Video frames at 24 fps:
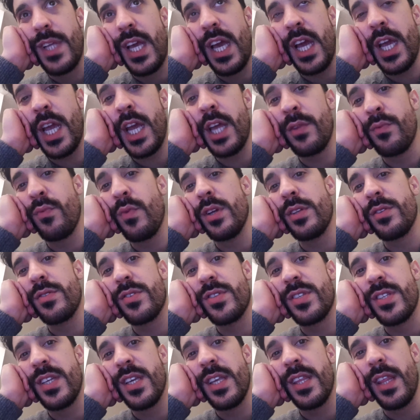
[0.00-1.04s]
I can't wait
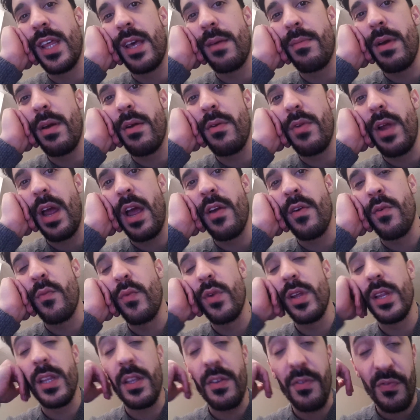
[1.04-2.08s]
to see them I I
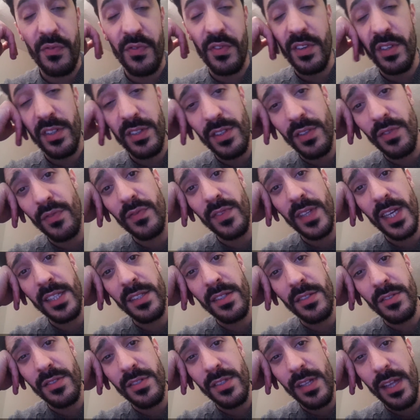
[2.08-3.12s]
really feel
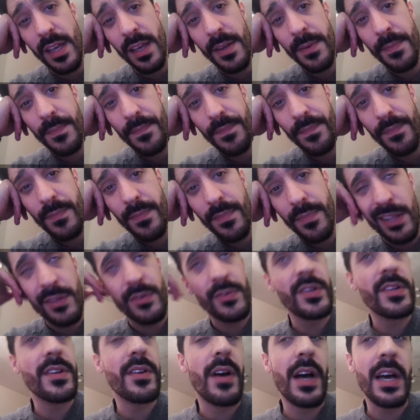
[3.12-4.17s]
deflated today I
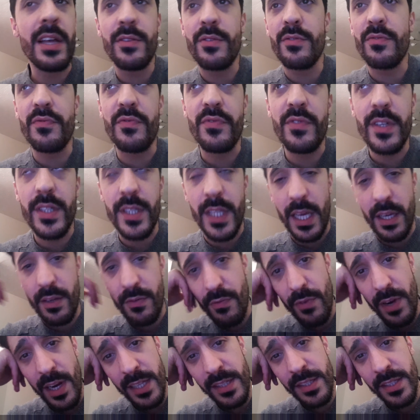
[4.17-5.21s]
don't I don't feel like
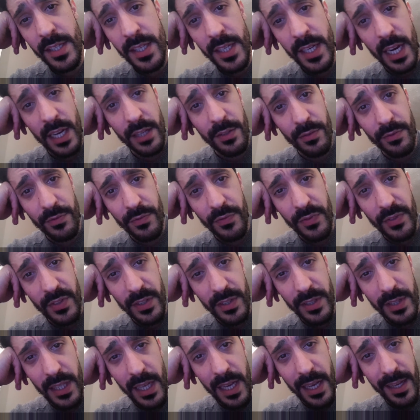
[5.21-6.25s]
ranting I don't
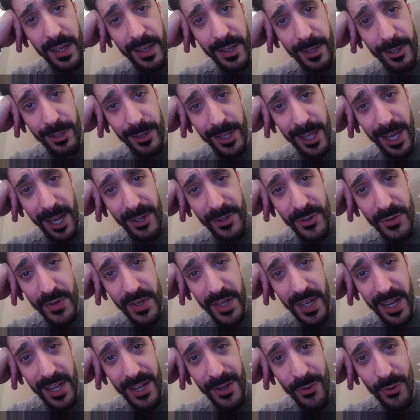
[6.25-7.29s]
feel like
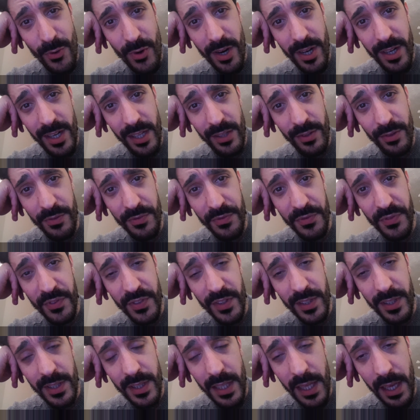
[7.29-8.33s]
lecturing anyone I don't
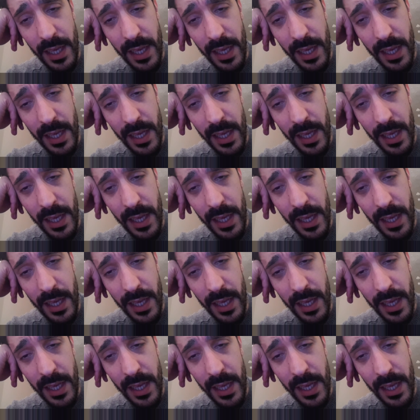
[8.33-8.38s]
feel